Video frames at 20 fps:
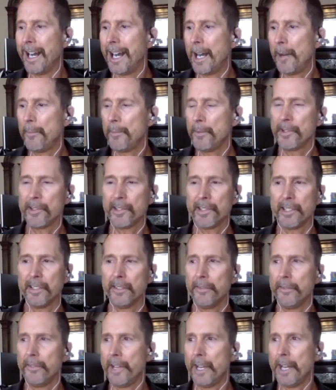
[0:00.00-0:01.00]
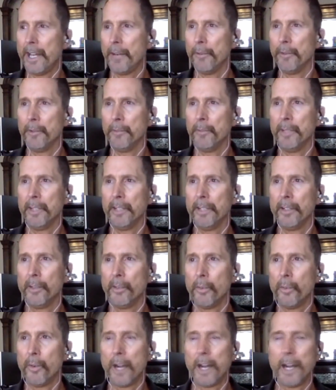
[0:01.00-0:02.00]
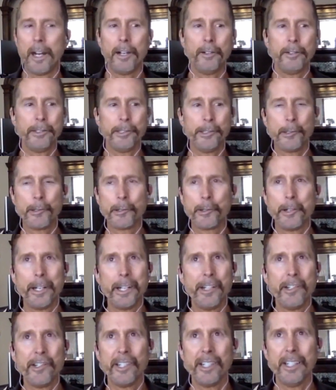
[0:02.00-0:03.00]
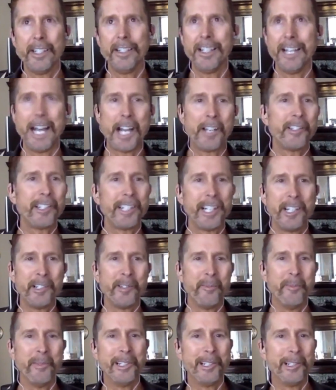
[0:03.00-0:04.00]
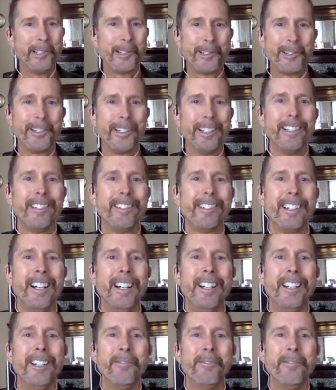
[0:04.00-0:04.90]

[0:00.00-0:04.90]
opposite of that would be the wild and crazy Last Days Ministries,